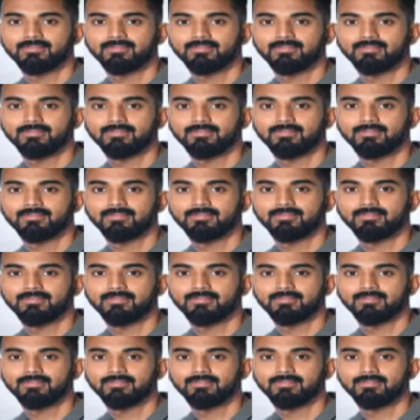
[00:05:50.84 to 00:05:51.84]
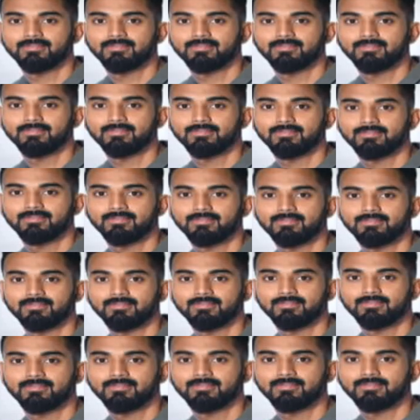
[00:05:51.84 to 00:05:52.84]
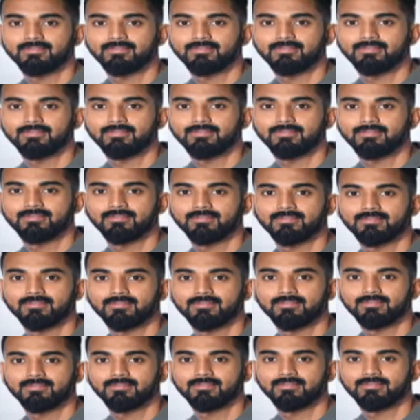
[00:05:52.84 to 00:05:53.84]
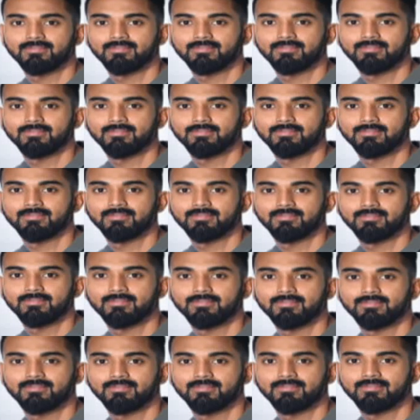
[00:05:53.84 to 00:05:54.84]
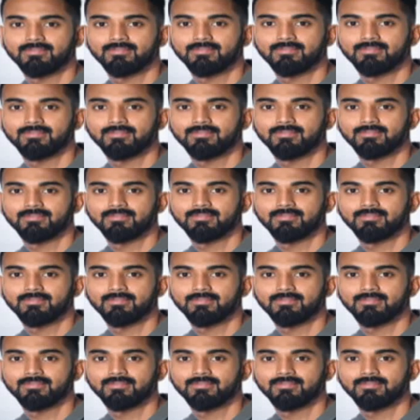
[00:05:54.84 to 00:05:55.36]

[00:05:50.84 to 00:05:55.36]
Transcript: This person isn't speaking.